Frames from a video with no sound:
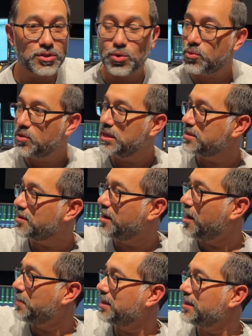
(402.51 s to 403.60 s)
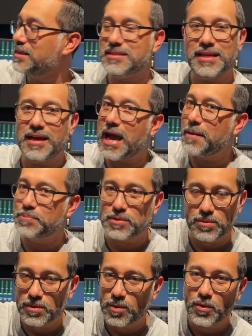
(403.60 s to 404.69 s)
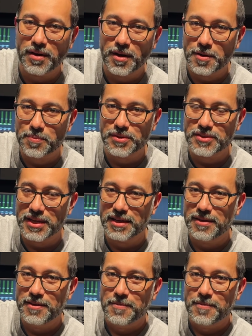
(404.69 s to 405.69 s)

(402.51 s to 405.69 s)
So this comment is absolutely 100%